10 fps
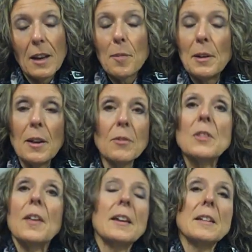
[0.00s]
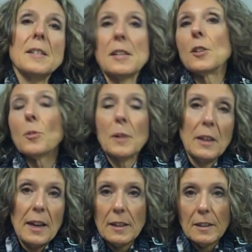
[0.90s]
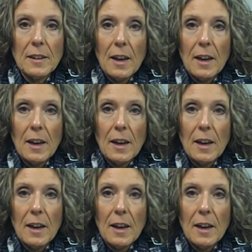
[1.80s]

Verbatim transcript: I mean, everything is interrelated,